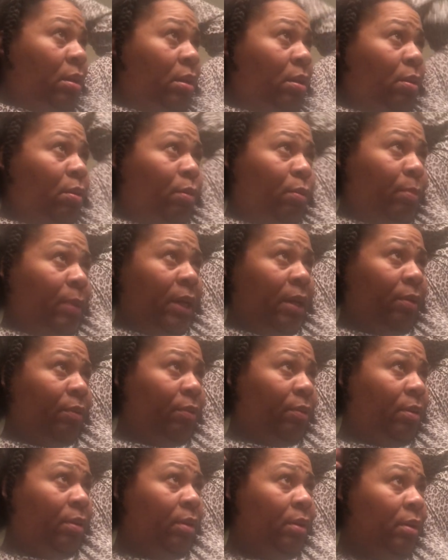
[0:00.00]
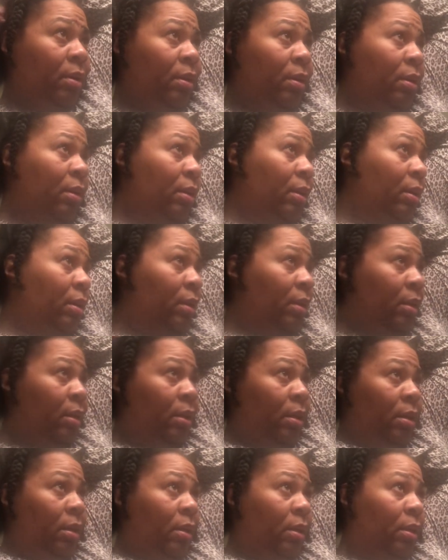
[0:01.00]
comb out,
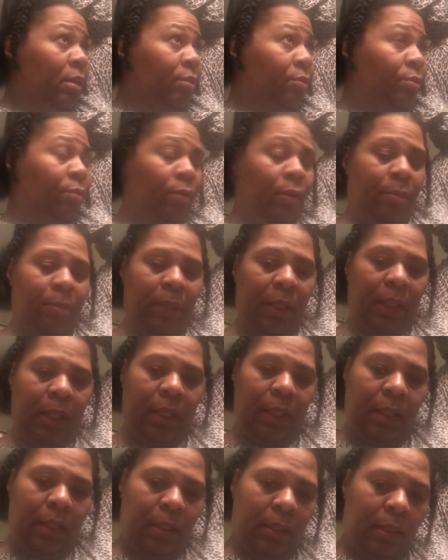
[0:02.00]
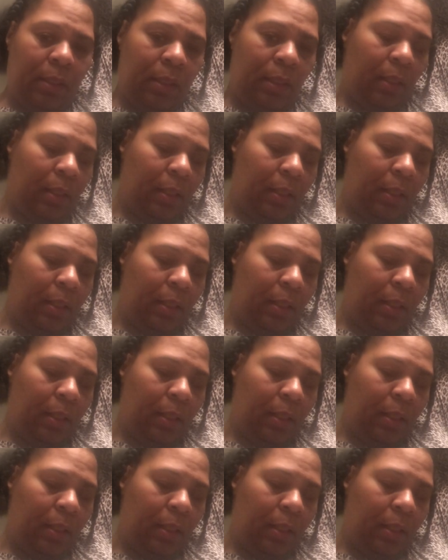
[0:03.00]
and from the ends.